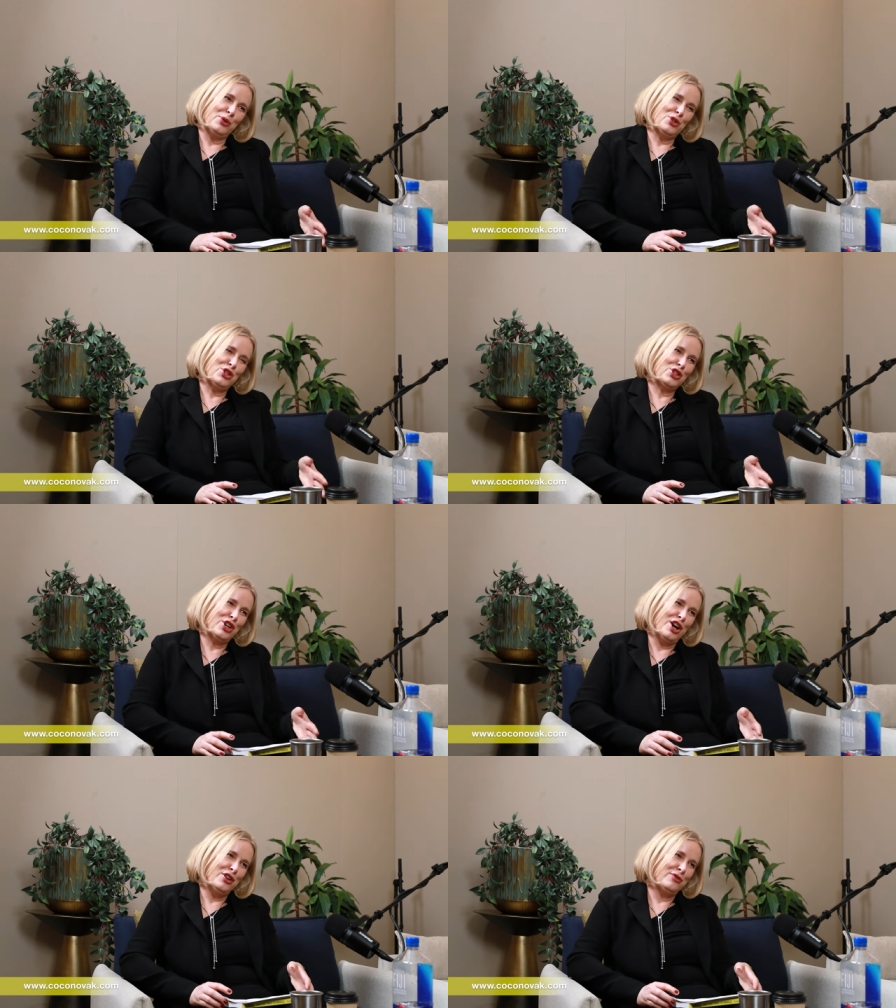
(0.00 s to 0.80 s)
which
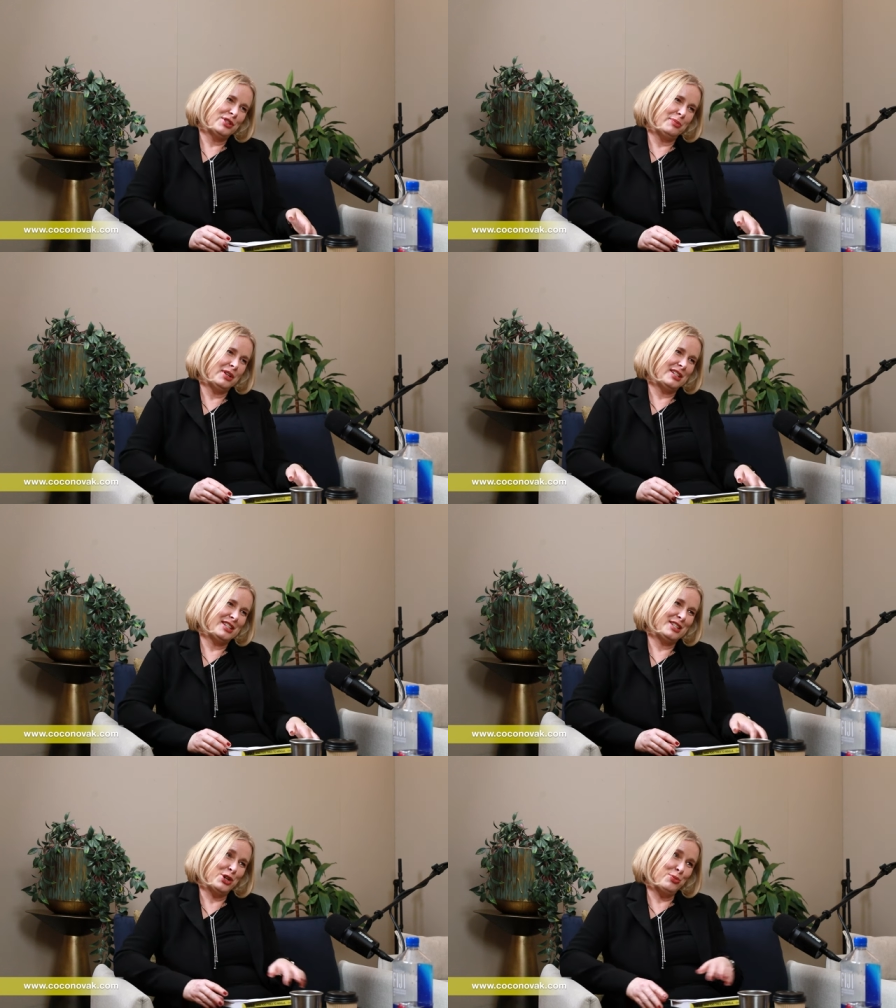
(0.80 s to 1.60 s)
kind of was a bit
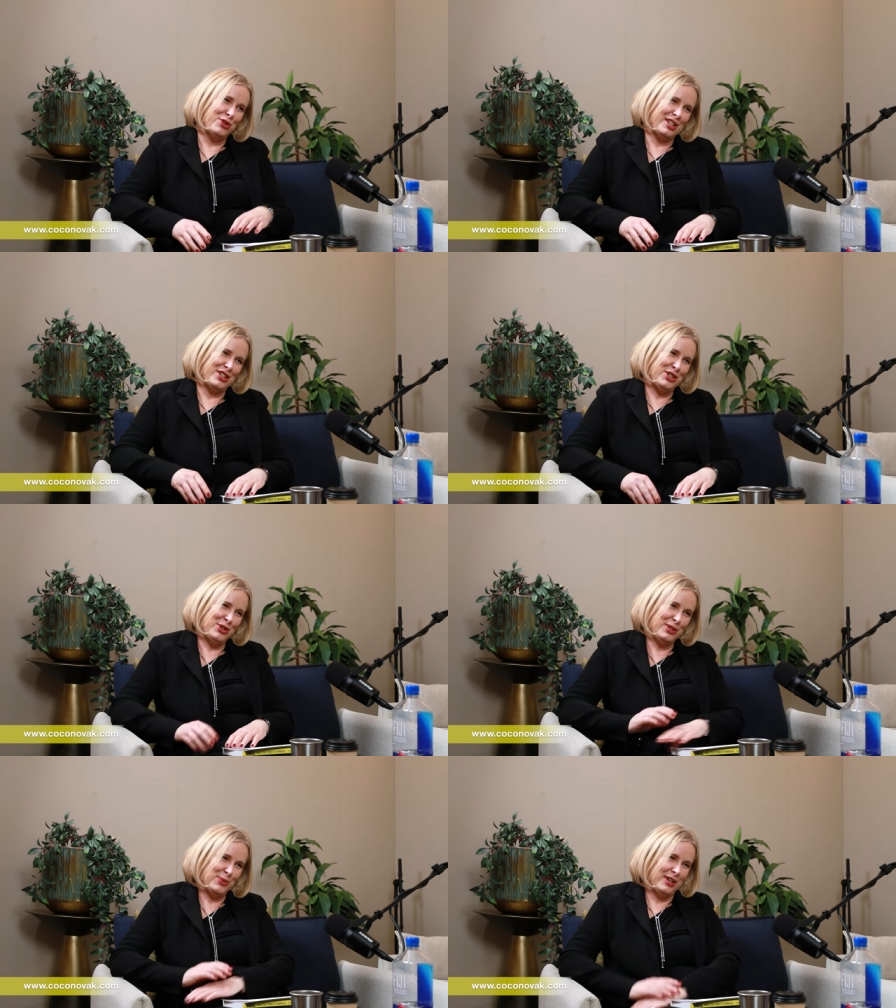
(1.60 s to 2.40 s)
sobering to you
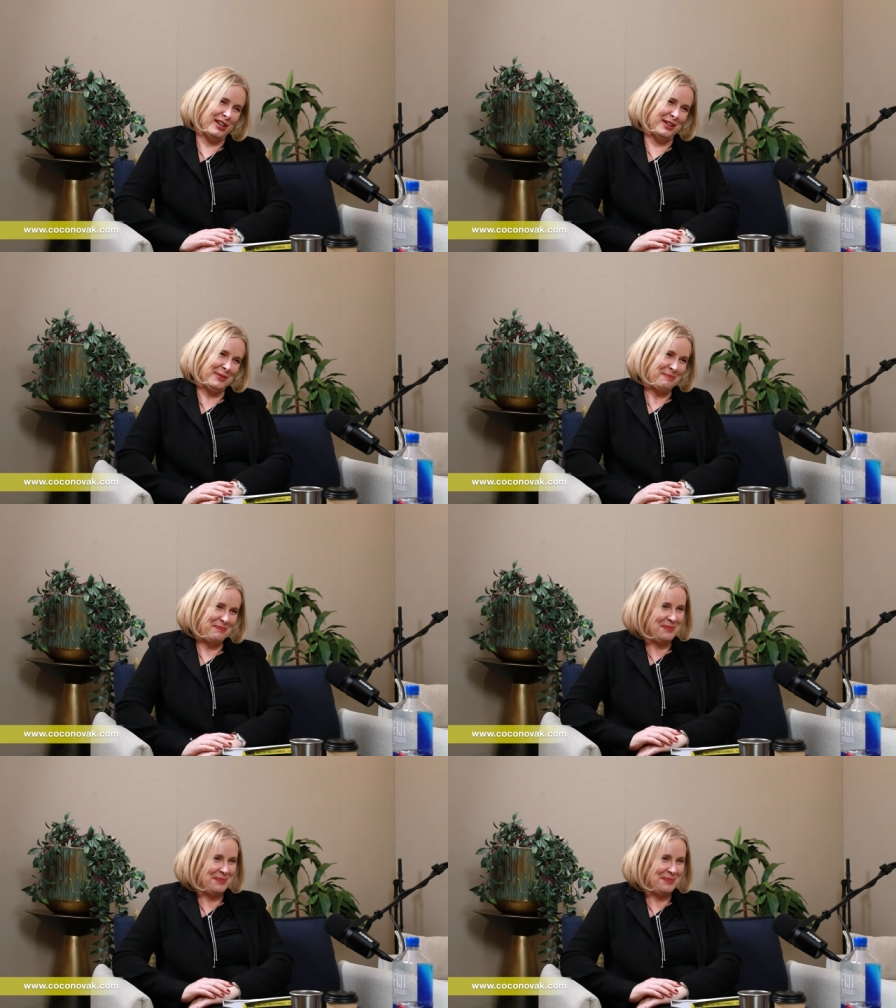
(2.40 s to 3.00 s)
as well. It was. They